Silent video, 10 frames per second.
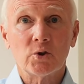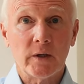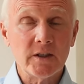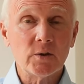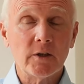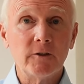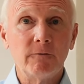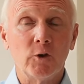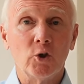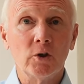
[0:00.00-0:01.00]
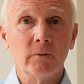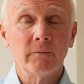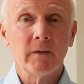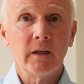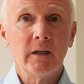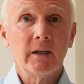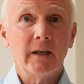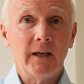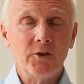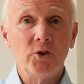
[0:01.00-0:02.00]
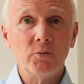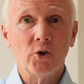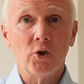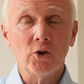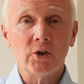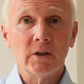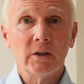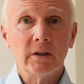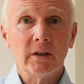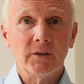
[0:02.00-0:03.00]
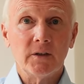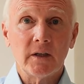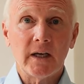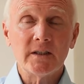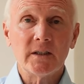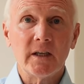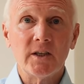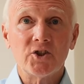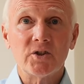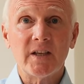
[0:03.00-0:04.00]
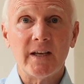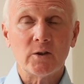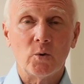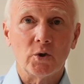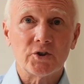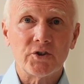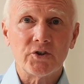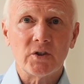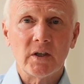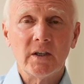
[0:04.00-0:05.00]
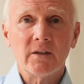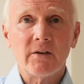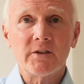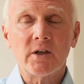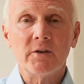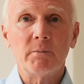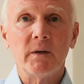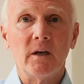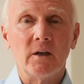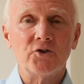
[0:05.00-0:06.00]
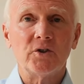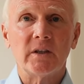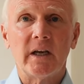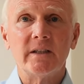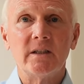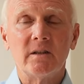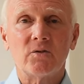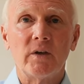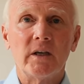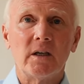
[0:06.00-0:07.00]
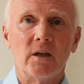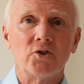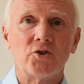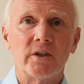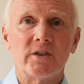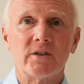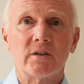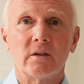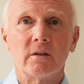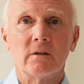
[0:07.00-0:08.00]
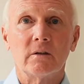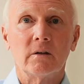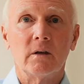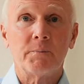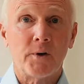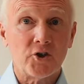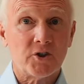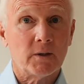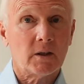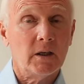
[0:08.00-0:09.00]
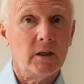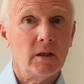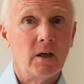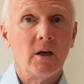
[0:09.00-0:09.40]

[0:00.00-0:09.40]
2024, in New York, at the United Nations headquarters, there is going to be 193 countries approximately,